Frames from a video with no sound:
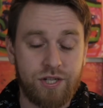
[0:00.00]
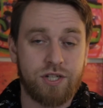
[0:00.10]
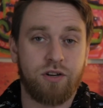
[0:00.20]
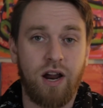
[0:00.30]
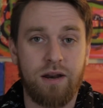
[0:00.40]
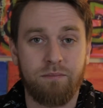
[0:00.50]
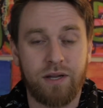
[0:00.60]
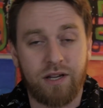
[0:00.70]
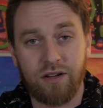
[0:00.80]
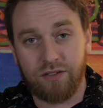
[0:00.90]
is great,
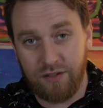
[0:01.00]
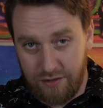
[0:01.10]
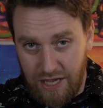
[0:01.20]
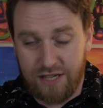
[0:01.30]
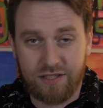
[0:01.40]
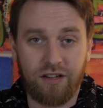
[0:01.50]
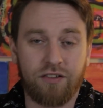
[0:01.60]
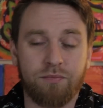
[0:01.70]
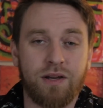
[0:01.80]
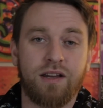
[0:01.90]
because that
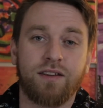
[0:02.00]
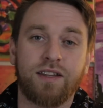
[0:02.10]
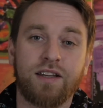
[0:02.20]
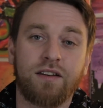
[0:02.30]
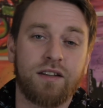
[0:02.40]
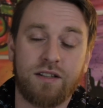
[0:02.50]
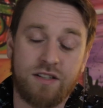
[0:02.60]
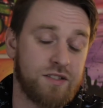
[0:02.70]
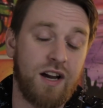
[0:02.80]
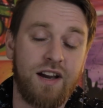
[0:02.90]
tells me that the
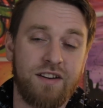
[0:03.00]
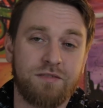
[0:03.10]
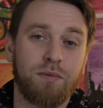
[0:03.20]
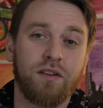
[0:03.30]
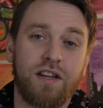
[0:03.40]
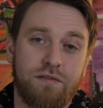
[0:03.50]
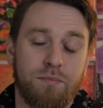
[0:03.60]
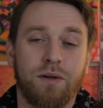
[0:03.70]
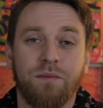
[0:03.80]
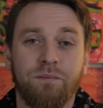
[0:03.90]
design is believable.